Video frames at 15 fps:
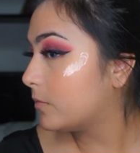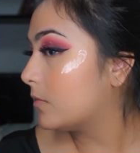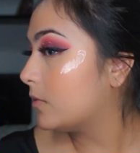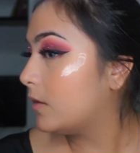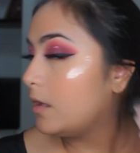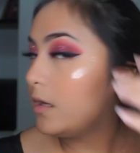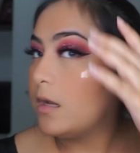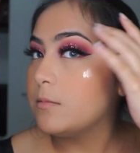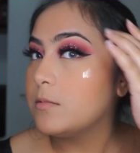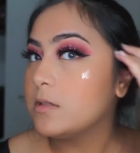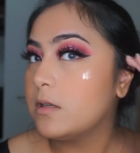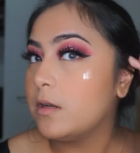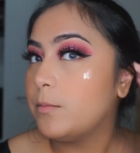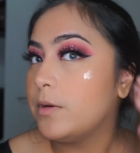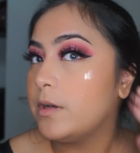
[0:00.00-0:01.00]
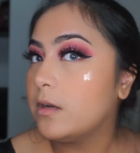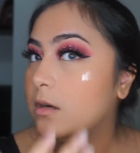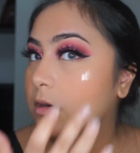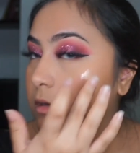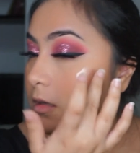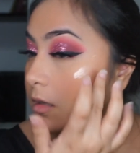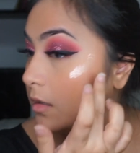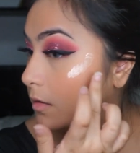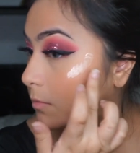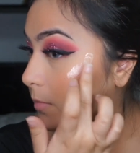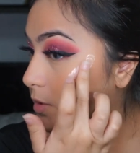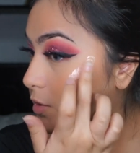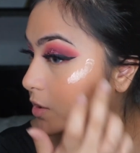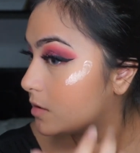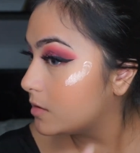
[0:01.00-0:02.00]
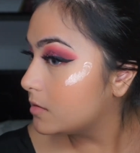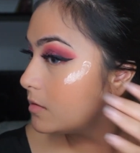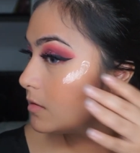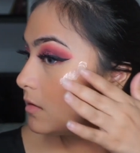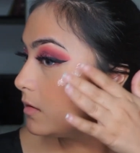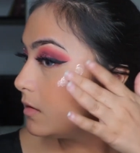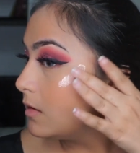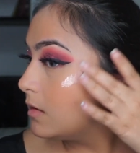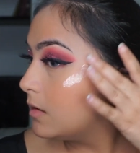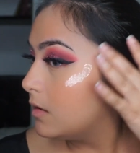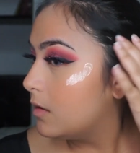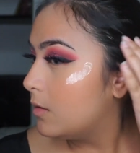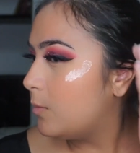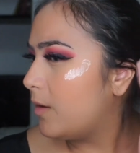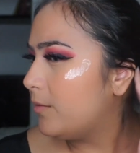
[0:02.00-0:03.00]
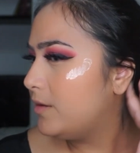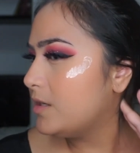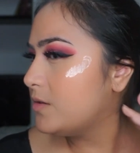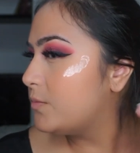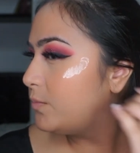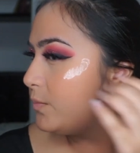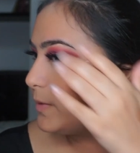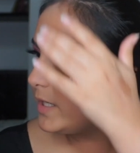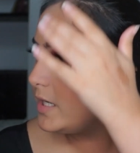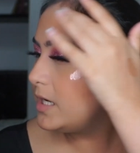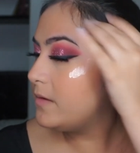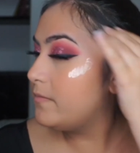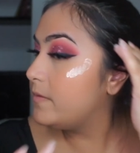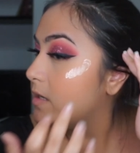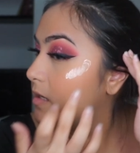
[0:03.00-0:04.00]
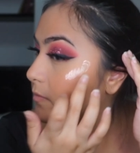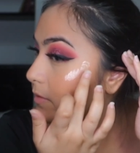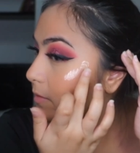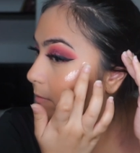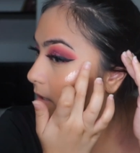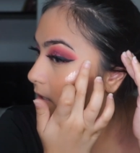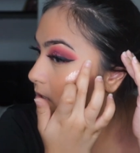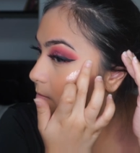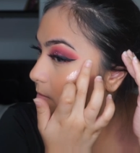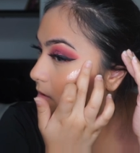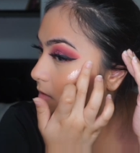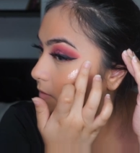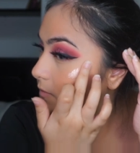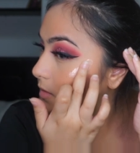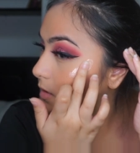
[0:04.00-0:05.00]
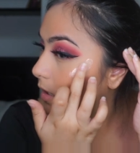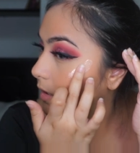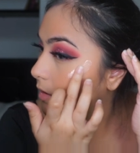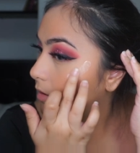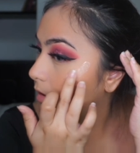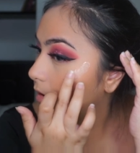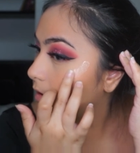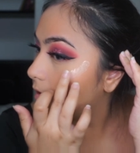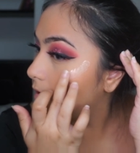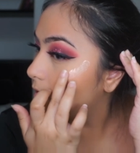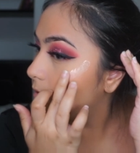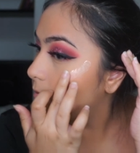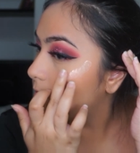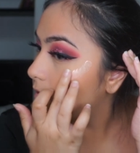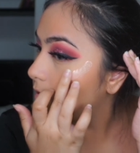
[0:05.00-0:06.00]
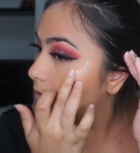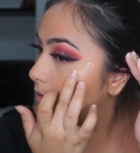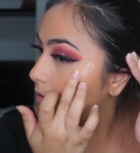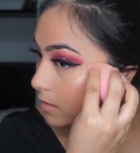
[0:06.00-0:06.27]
And then I'm just gonna put it on my cheeks. Wow, this really reminds me of the iconic London one.